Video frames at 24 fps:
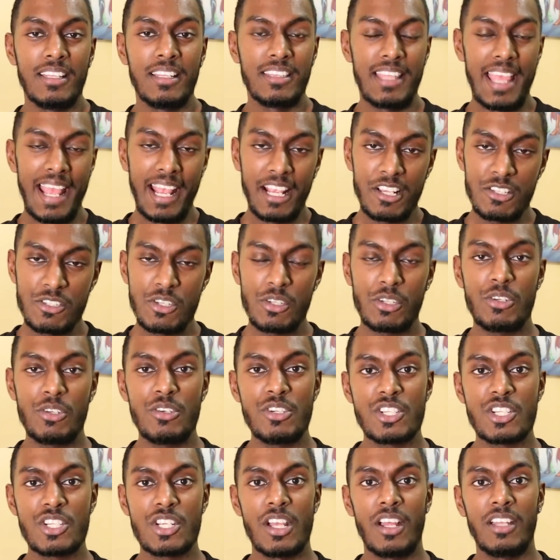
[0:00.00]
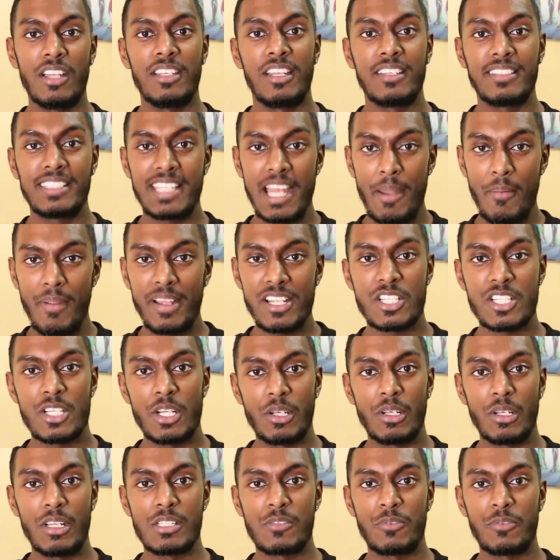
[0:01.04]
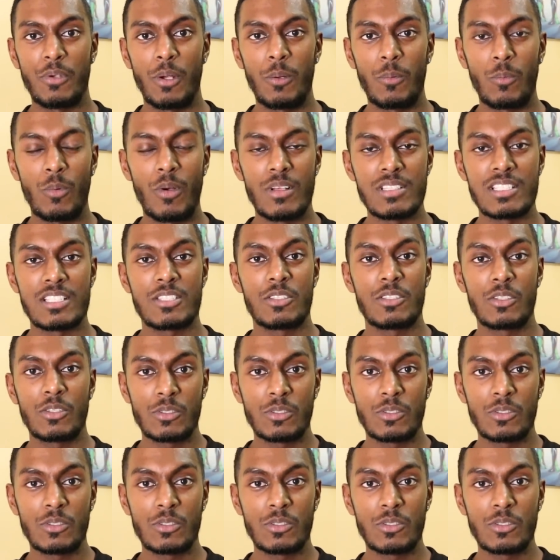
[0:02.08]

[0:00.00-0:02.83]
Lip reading: The execution, the direction of this film was